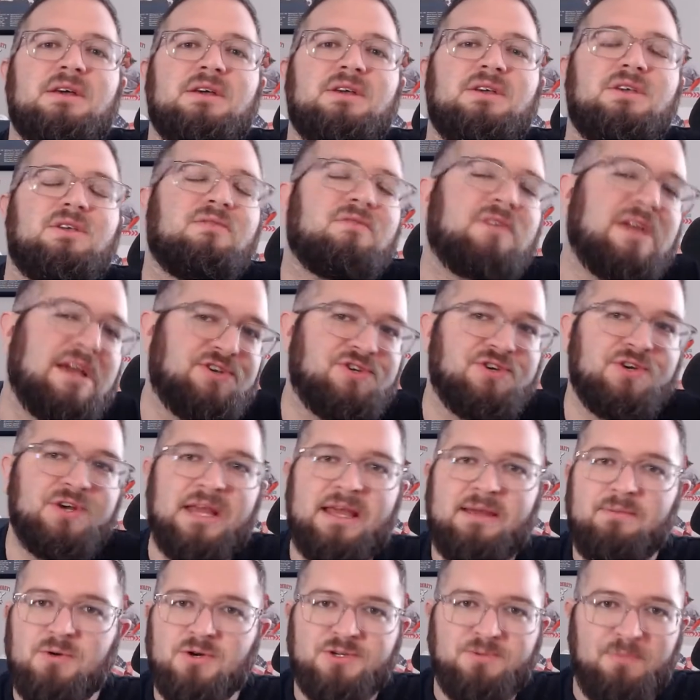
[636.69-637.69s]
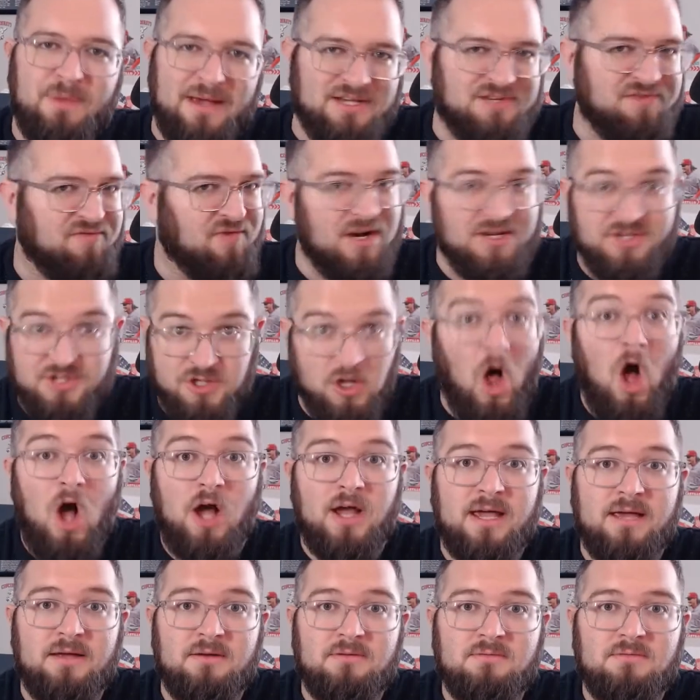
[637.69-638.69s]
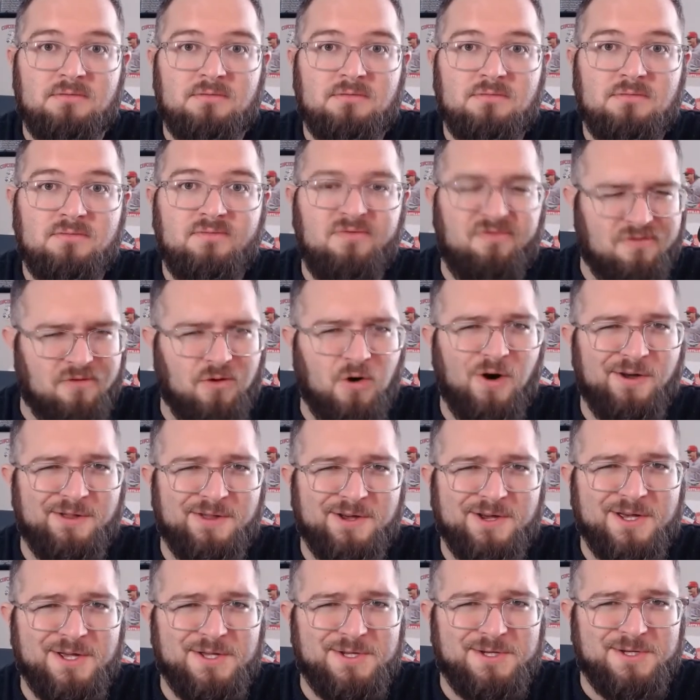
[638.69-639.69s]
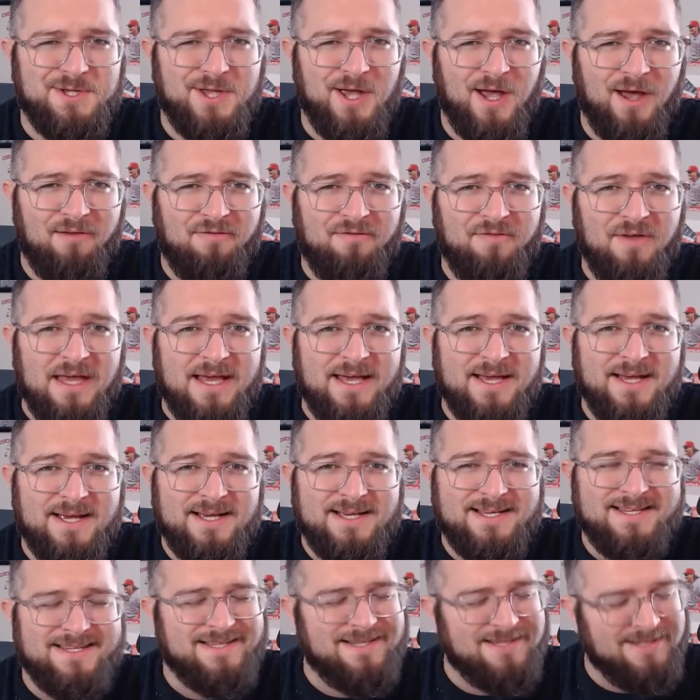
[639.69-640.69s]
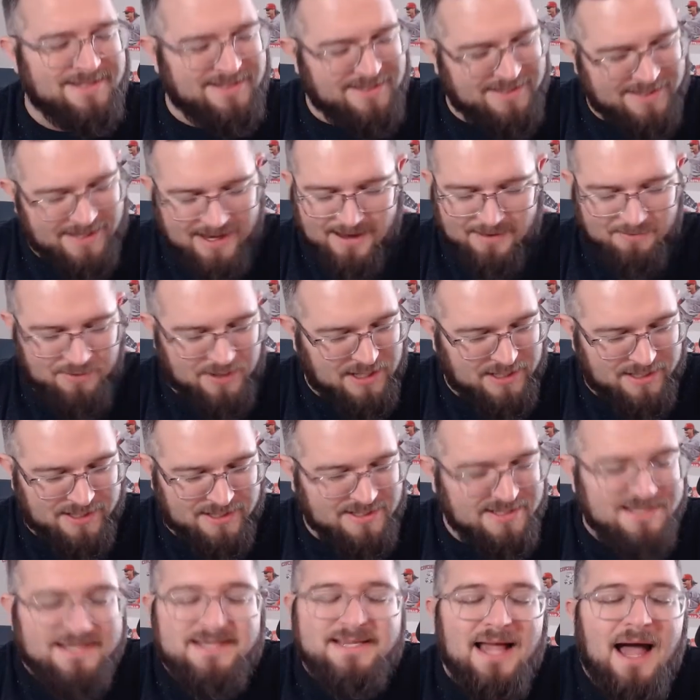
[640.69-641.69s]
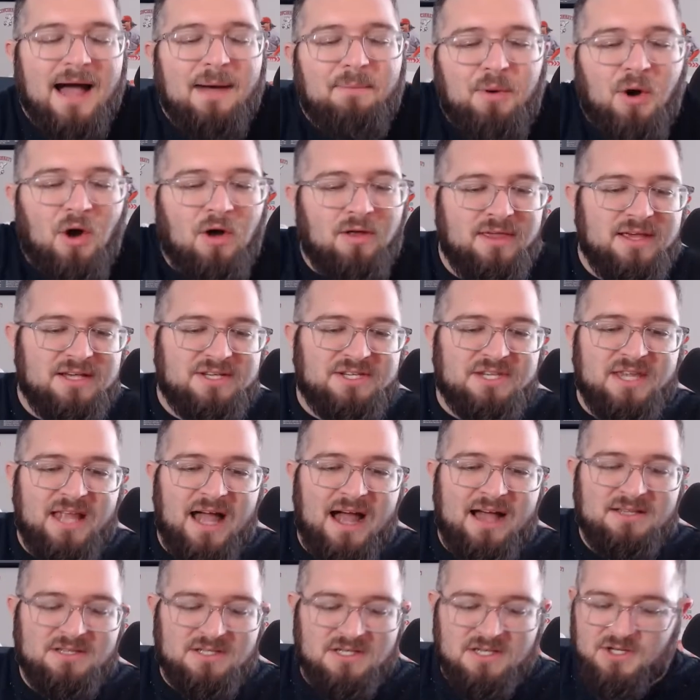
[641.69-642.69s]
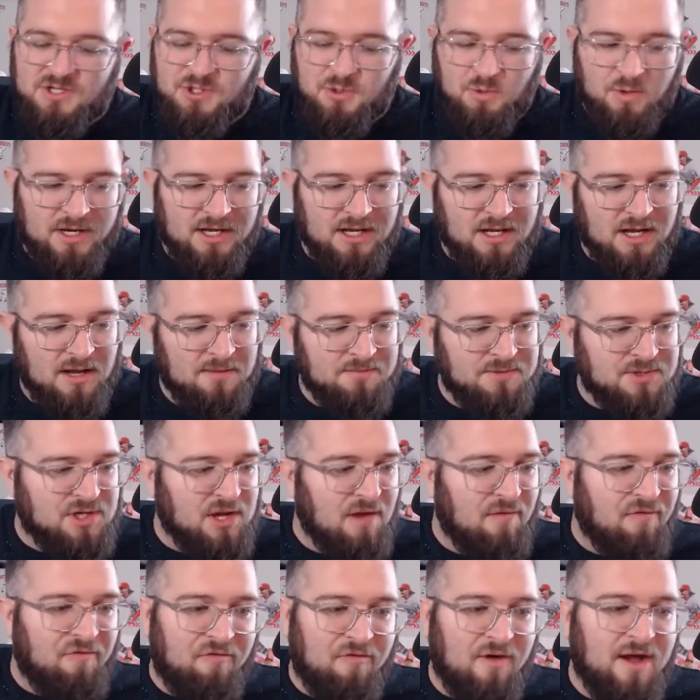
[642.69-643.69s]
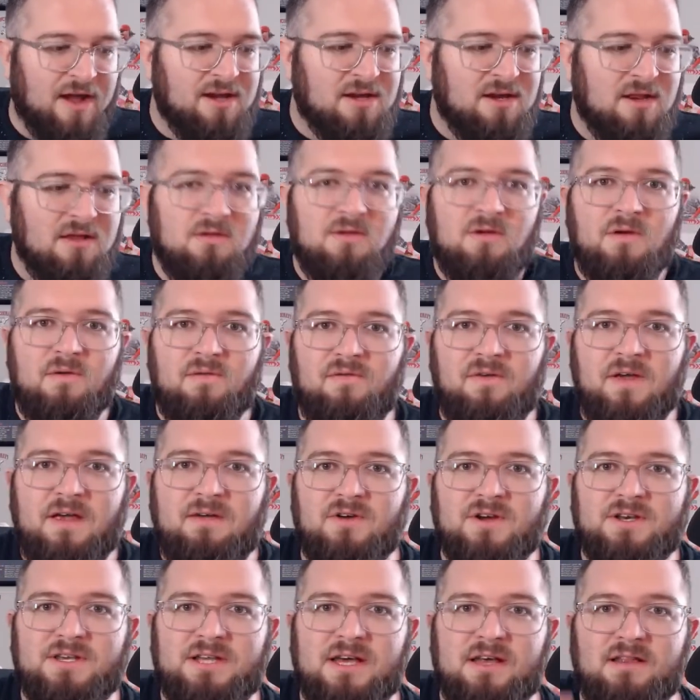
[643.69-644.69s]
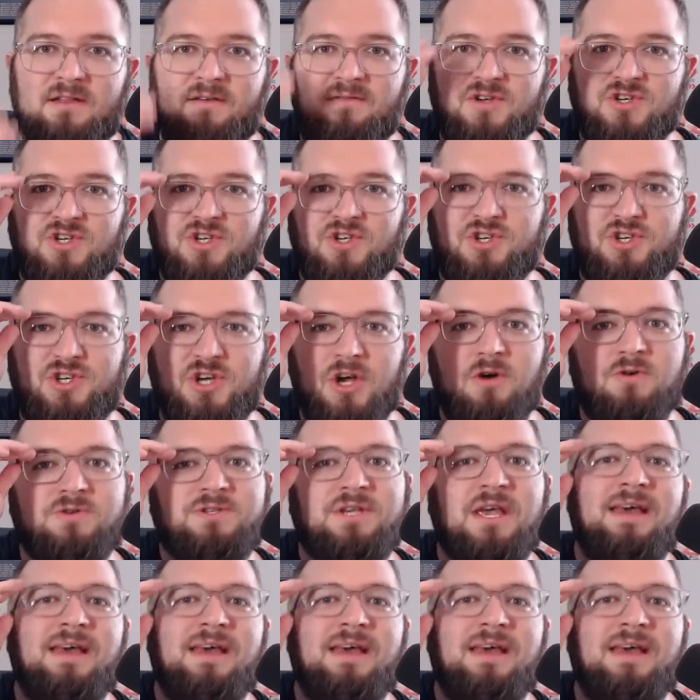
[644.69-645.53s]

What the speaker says: you've got your neighbor's best friend's login for all the good stuff. Stop it. Stop all this nonsense when it comes to finding your favorite television shows